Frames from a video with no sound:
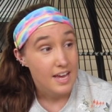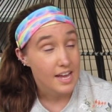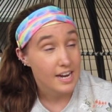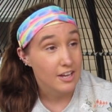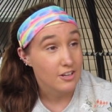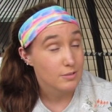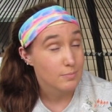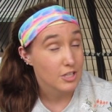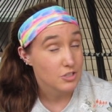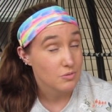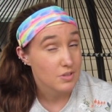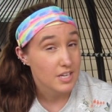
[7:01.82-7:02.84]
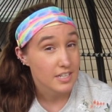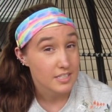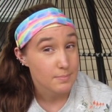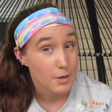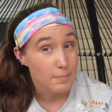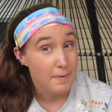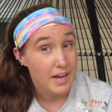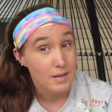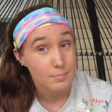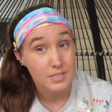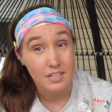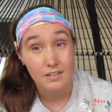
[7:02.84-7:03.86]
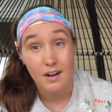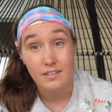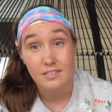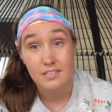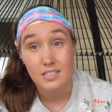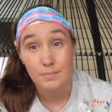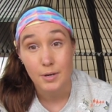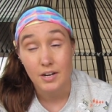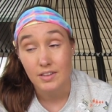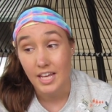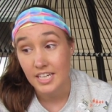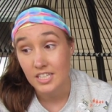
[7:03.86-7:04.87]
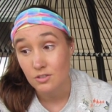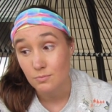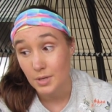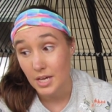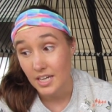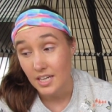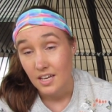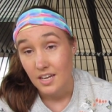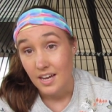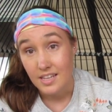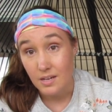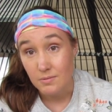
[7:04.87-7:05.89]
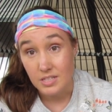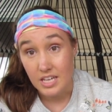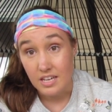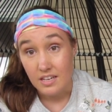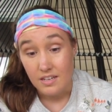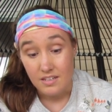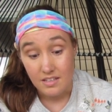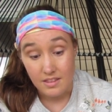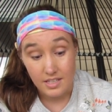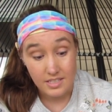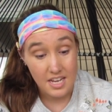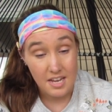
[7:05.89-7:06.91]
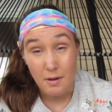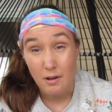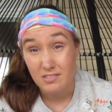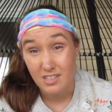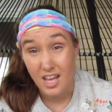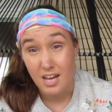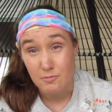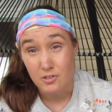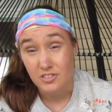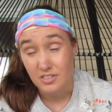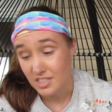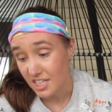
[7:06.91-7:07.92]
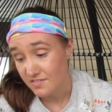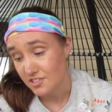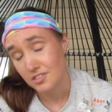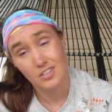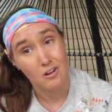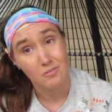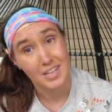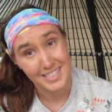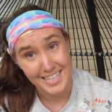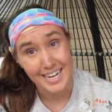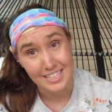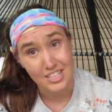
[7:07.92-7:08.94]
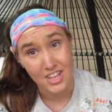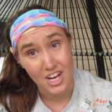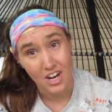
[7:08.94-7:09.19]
and I only bought two things, a pair of pineapple sunglasses and a pair of leggings from Pink, and that was it. This time I was a lot more successful, so let's get into the